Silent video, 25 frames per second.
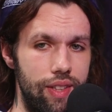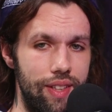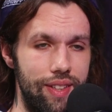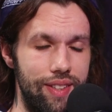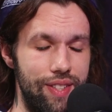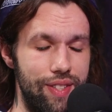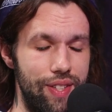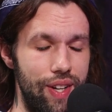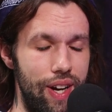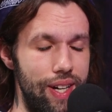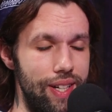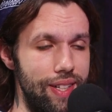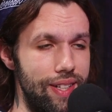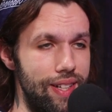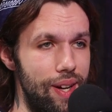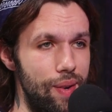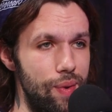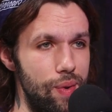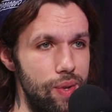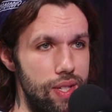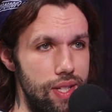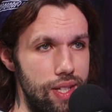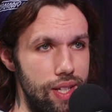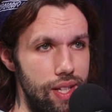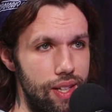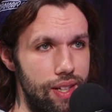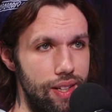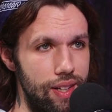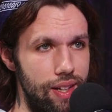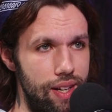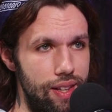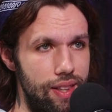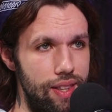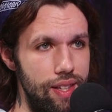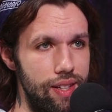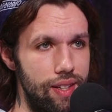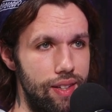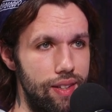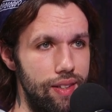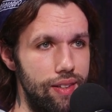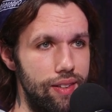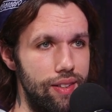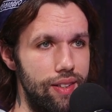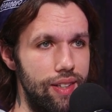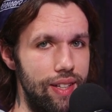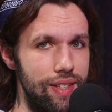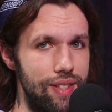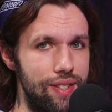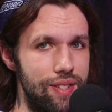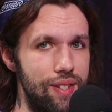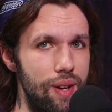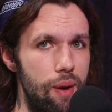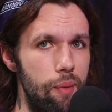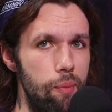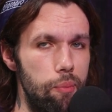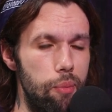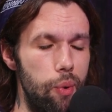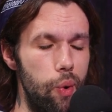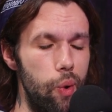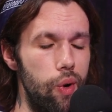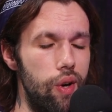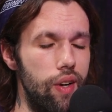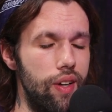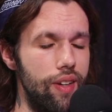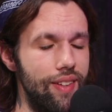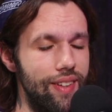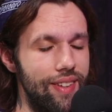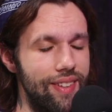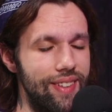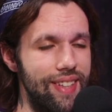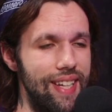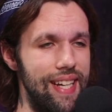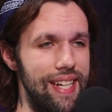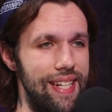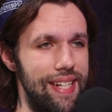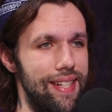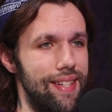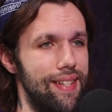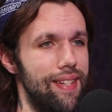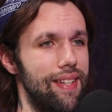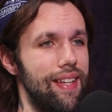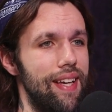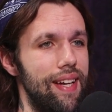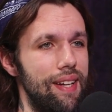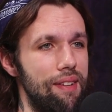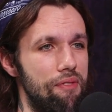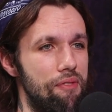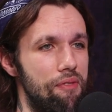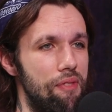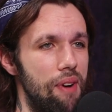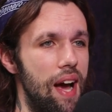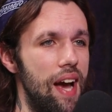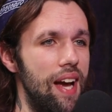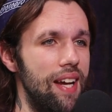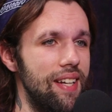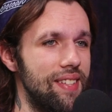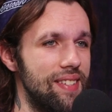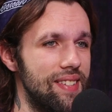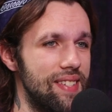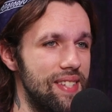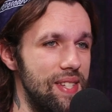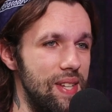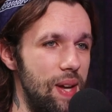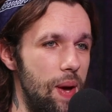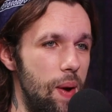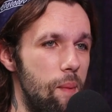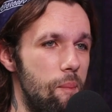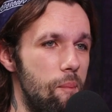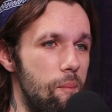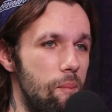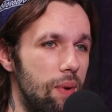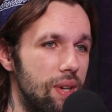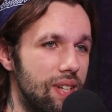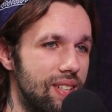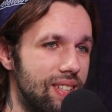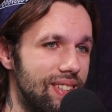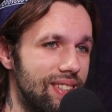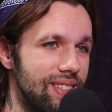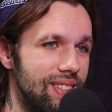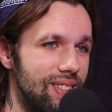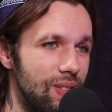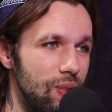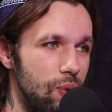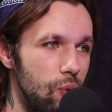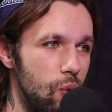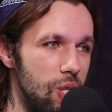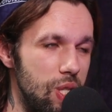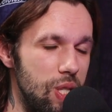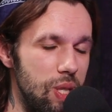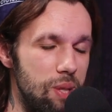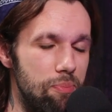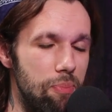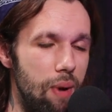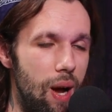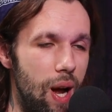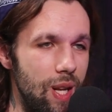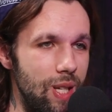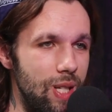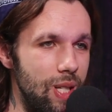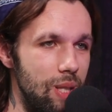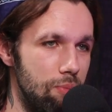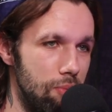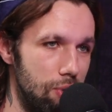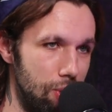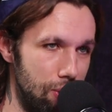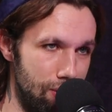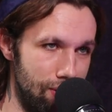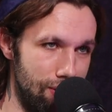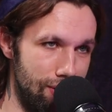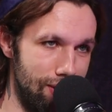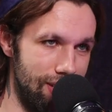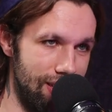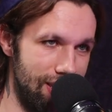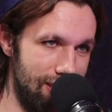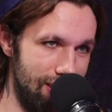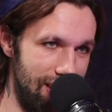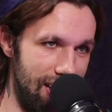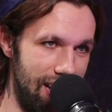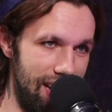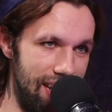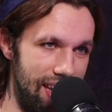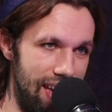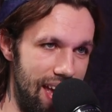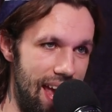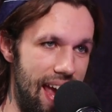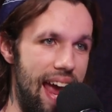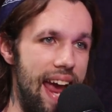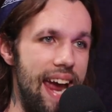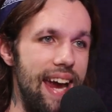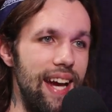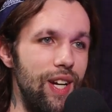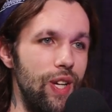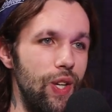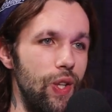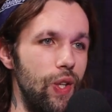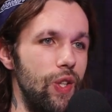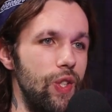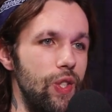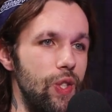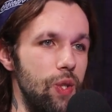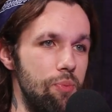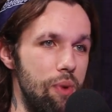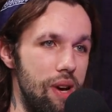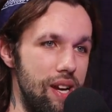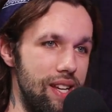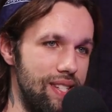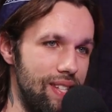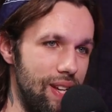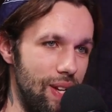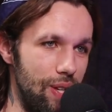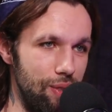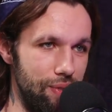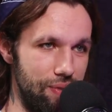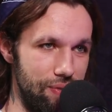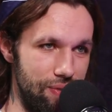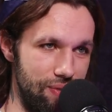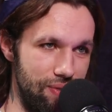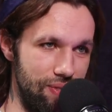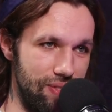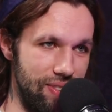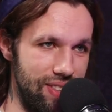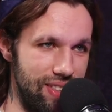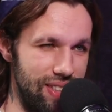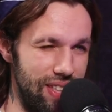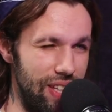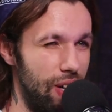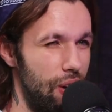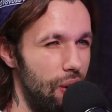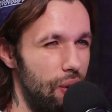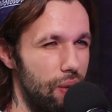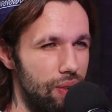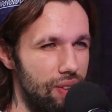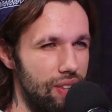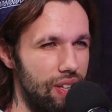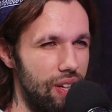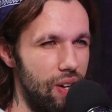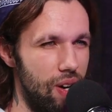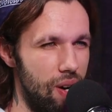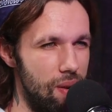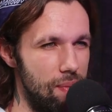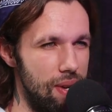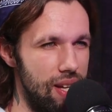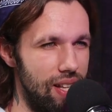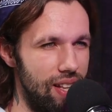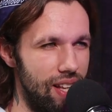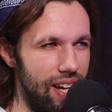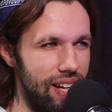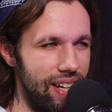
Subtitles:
decided I was like, I think at some point I need to like find some responsible like anchor to myself. You know what I mean?